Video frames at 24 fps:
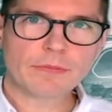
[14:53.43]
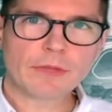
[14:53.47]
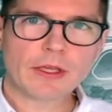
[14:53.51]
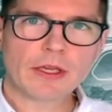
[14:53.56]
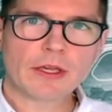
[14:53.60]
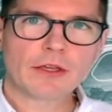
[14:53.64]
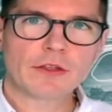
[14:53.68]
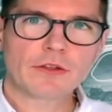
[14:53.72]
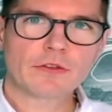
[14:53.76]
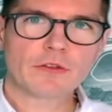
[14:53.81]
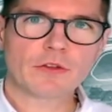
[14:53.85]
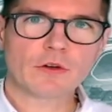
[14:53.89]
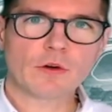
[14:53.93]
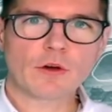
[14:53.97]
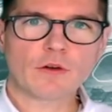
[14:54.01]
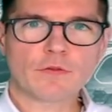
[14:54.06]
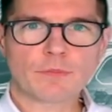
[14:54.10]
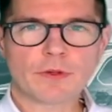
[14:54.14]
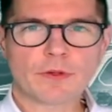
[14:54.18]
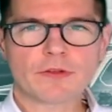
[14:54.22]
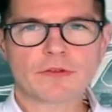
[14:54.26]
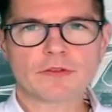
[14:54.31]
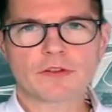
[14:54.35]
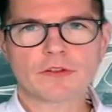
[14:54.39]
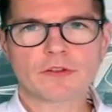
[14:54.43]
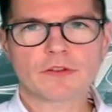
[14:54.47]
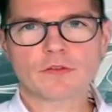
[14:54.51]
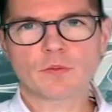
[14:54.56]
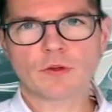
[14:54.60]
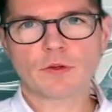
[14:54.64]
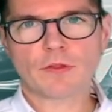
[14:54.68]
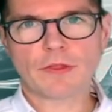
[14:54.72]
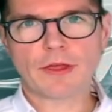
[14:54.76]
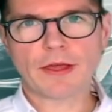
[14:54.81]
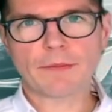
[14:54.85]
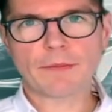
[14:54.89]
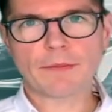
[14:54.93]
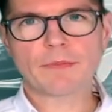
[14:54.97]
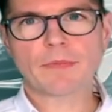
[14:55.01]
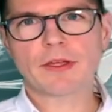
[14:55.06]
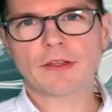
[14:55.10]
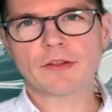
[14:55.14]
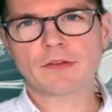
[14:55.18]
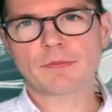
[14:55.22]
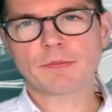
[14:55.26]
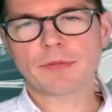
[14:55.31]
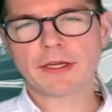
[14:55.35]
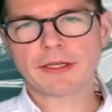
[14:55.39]
So if business with them is
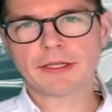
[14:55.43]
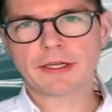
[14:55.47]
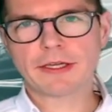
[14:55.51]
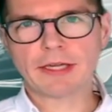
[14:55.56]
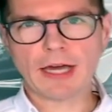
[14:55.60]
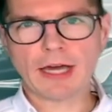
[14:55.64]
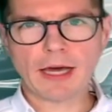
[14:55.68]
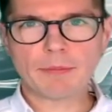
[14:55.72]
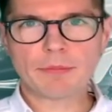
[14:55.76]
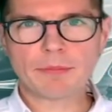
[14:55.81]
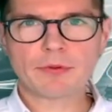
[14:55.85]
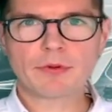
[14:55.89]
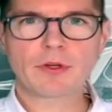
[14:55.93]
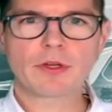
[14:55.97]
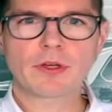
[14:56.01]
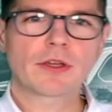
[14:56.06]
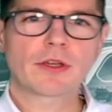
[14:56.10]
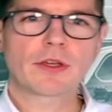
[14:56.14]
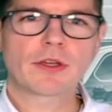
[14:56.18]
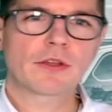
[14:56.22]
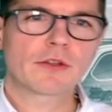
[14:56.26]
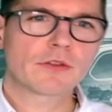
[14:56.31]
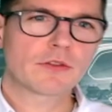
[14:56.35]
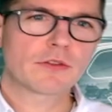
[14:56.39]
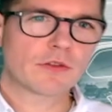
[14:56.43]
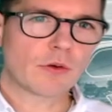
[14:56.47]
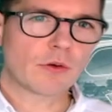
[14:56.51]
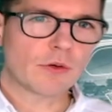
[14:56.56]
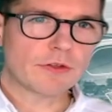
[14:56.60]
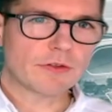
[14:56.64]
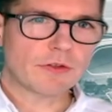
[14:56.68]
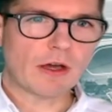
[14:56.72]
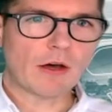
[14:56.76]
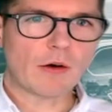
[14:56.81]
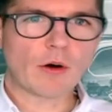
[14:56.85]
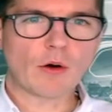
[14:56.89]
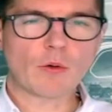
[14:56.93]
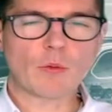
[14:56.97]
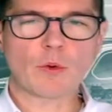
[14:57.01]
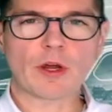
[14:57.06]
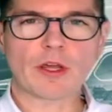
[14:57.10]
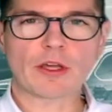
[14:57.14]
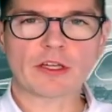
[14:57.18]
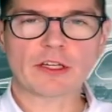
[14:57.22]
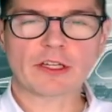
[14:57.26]
picking up, so is our working